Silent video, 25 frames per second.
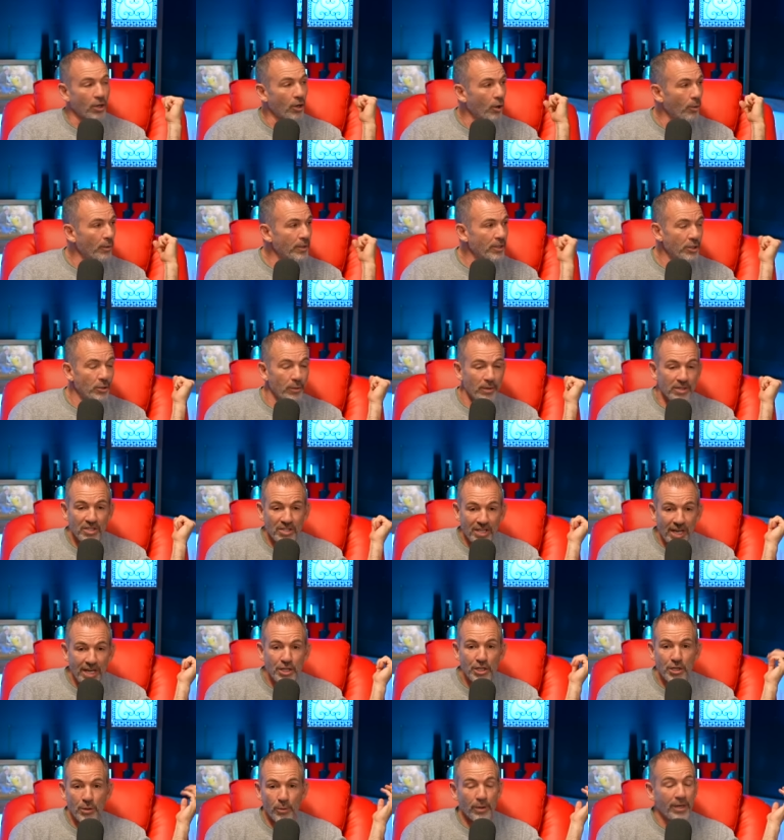All we do is
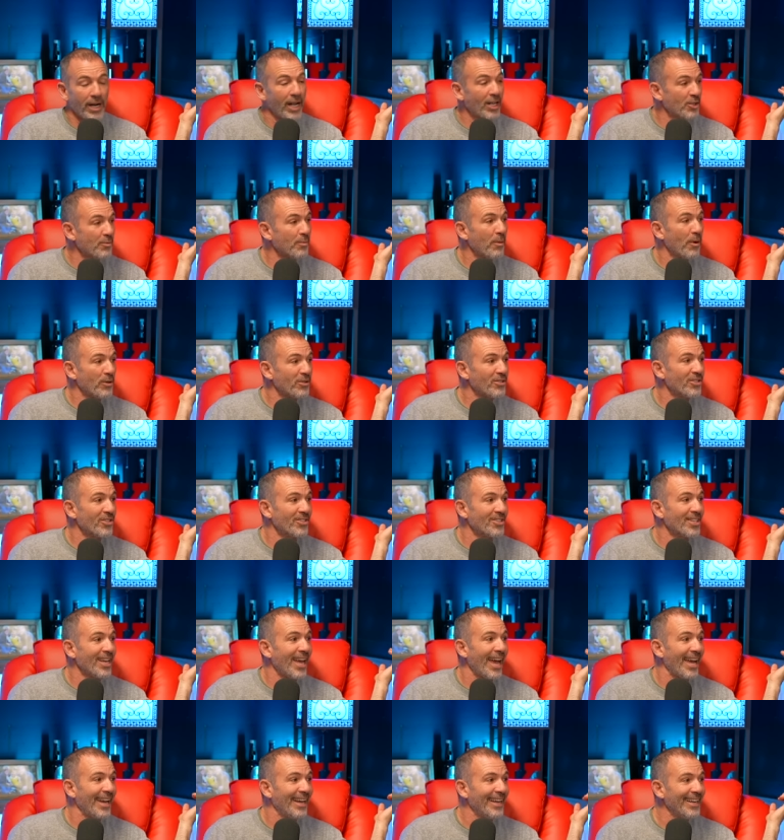say shit we're not supposed to
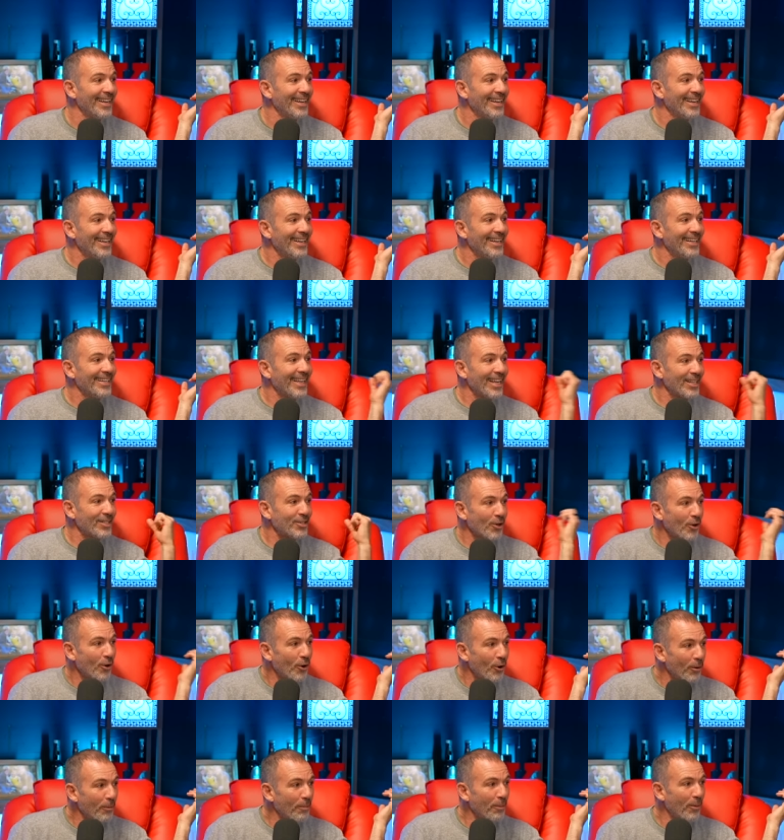say. That's the
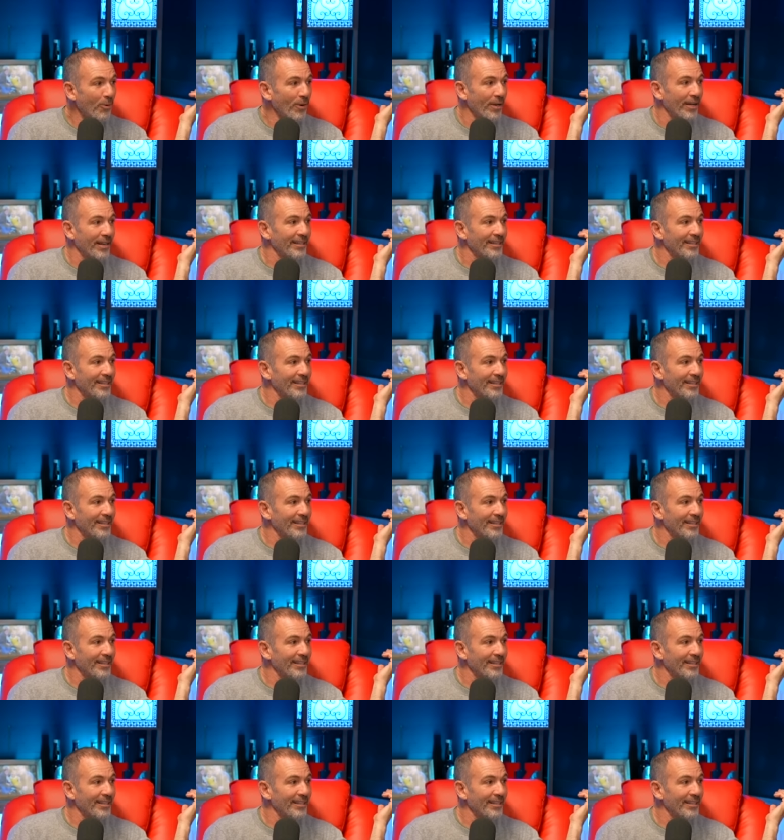whole point.